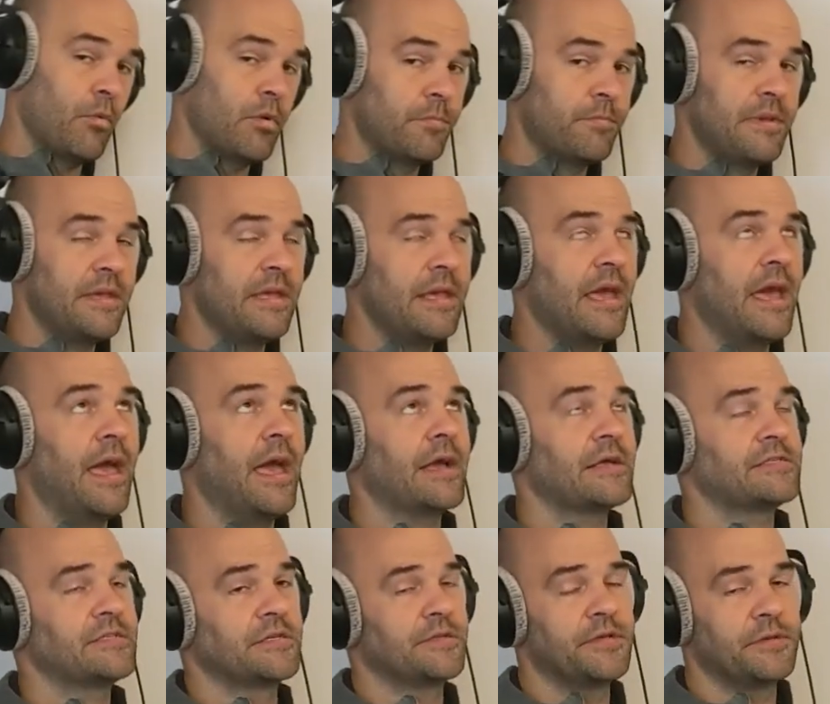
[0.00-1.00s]
would be
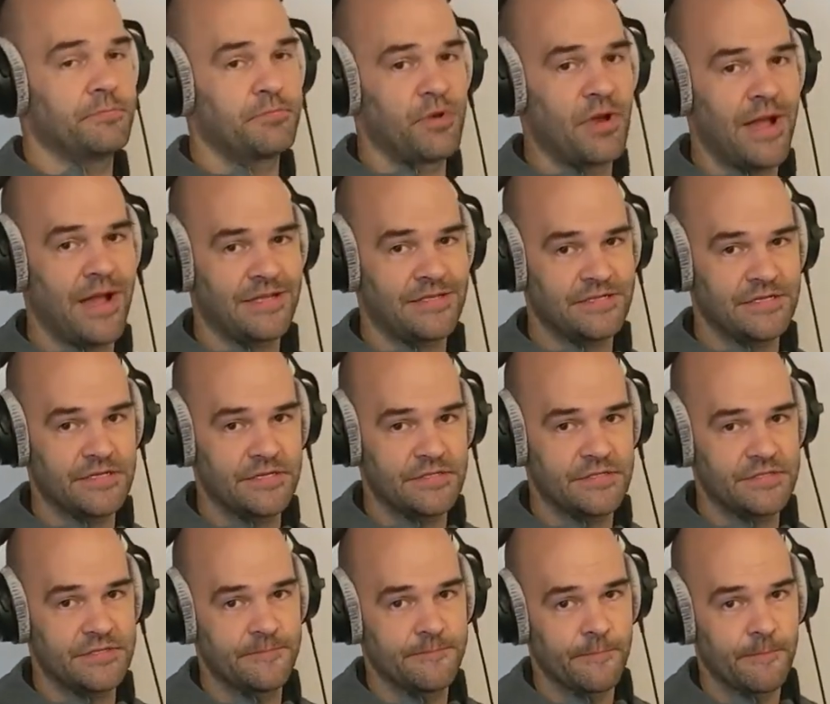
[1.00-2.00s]
excellent
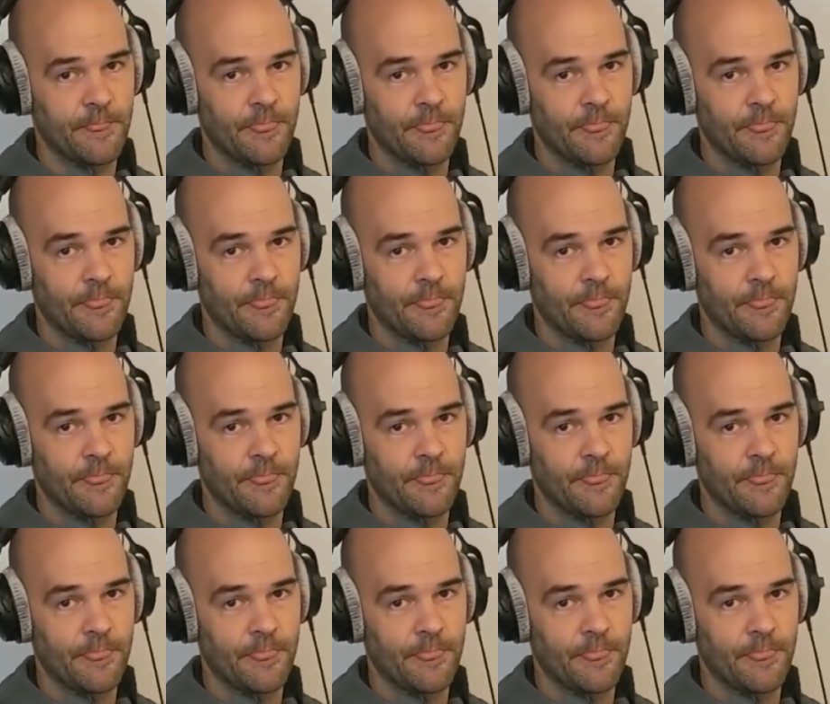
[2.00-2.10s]
practice.